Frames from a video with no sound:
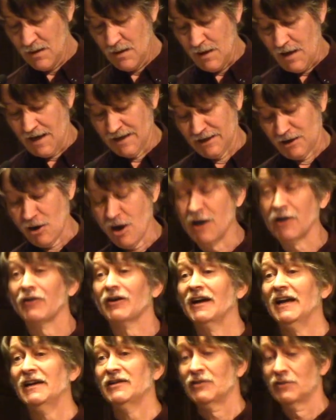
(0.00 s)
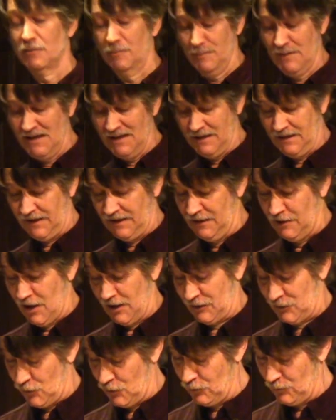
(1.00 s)
At a congregational meeting in
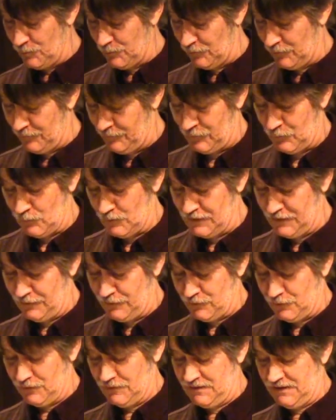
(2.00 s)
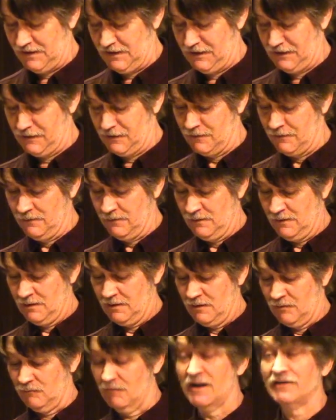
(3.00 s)
October of 2013,
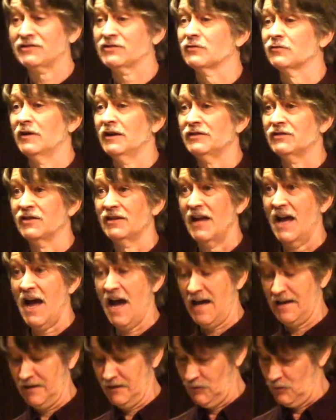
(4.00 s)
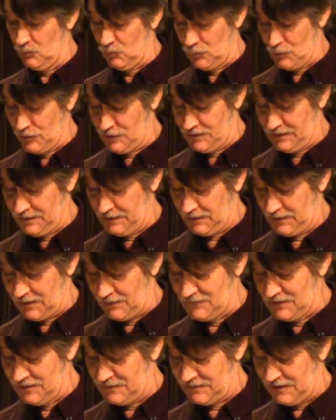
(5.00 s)
Restoration added the wording
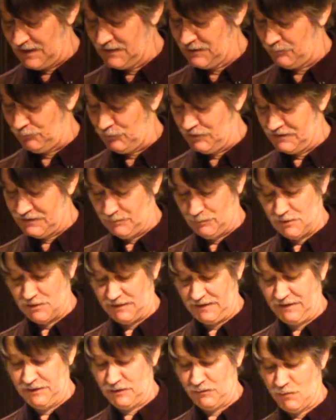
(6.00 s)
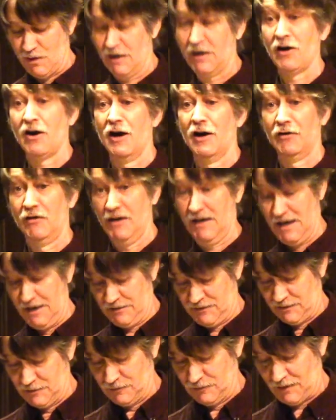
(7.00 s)
of this 8th principle into our
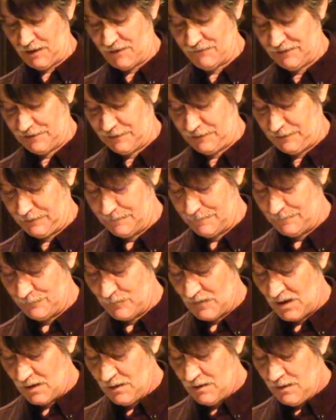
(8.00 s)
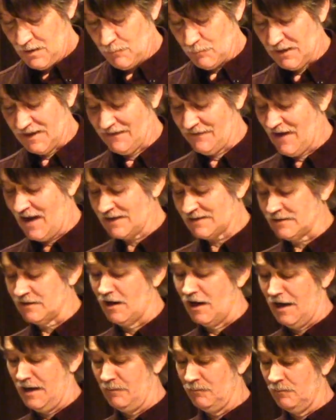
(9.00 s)
congregational covenant. But at that
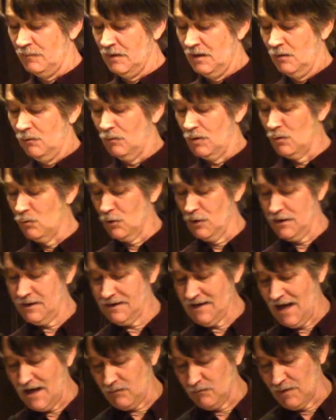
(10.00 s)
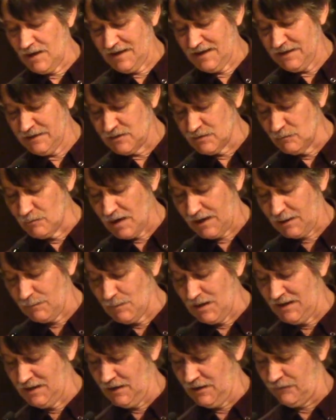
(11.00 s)
time, we weren't yet ready to
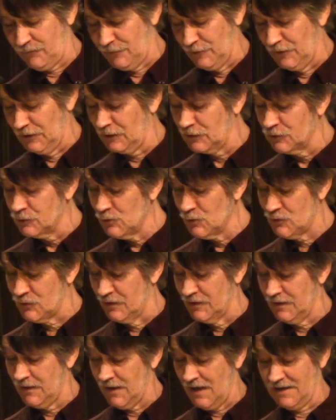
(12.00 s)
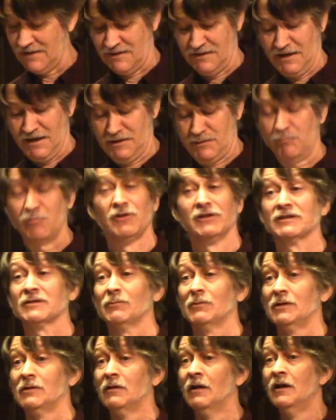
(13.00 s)
recommend it for inclusion as an 8th
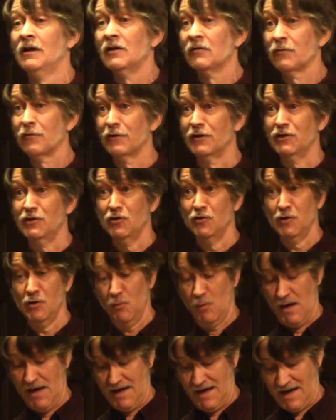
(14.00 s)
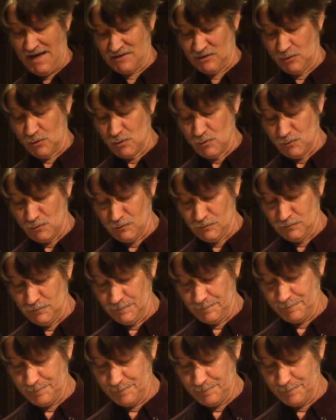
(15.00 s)
principle for the UUA as a whole.